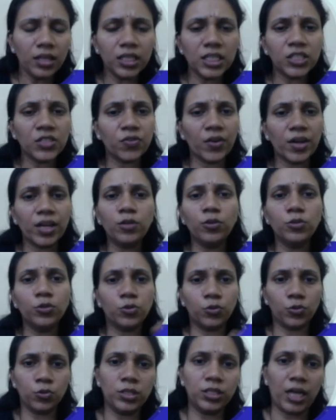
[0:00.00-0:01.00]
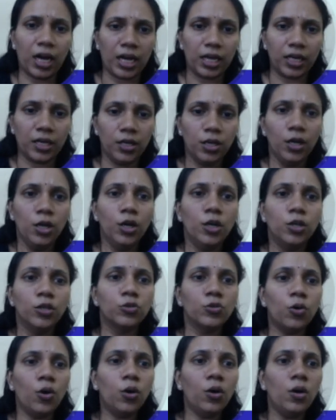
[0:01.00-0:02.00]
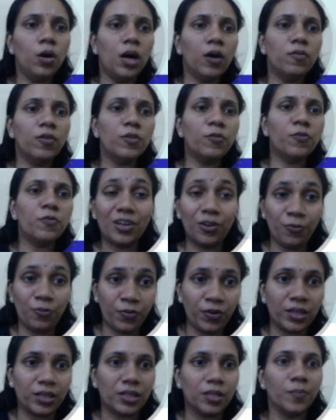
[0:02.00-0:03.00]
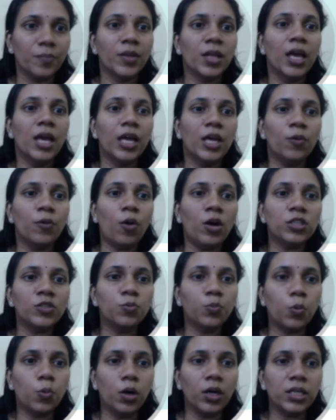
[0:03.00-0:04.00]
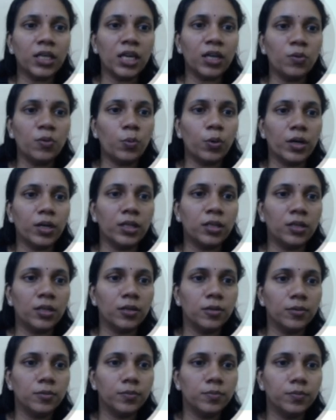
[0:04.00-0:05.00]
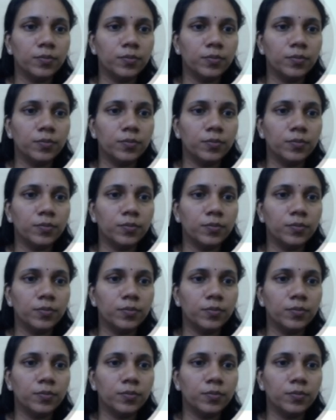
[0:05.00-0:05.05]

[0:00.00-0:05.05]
the strain used to die. So our Griffith, he was working with